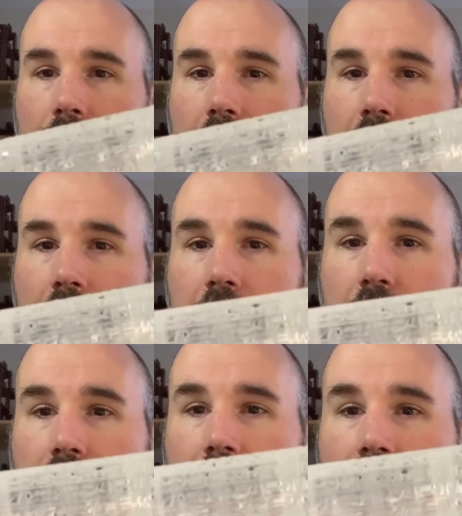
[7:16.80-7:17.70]
and you
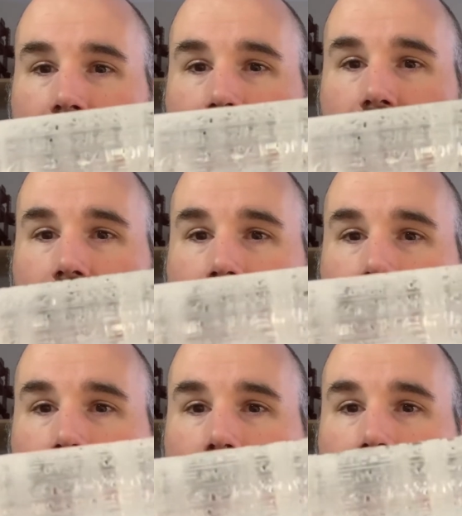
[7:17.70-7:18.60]
get a nice
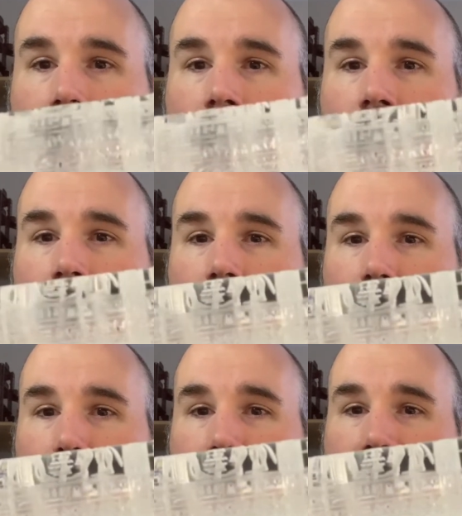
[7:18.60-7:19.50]
little
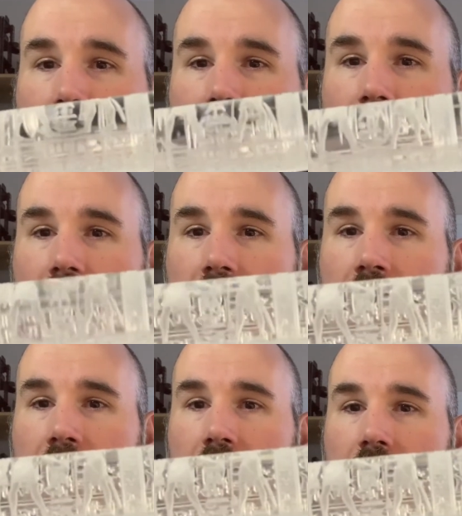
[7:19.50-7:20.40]

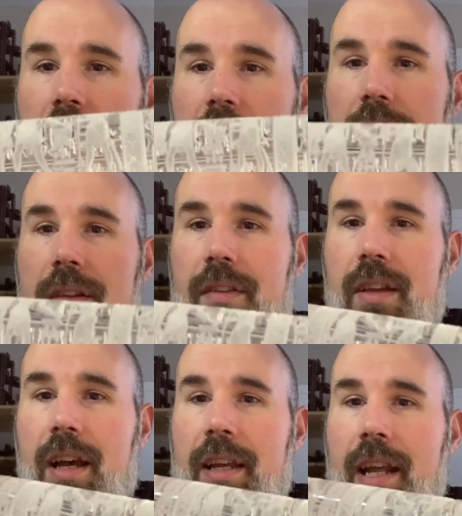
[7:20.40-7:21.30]
resulting
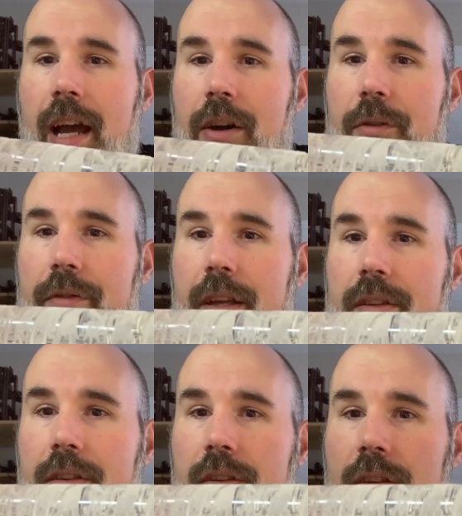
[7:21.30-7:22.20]
design out of
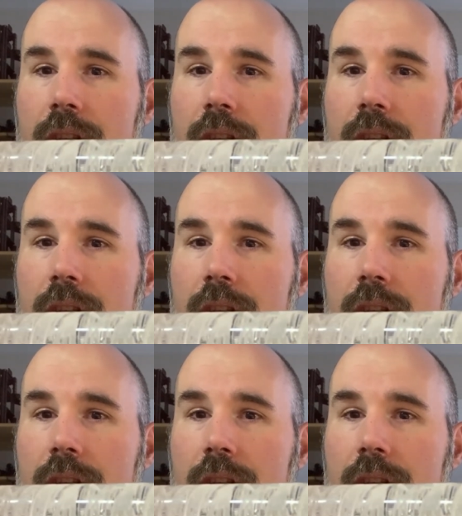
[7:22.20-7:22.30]
it.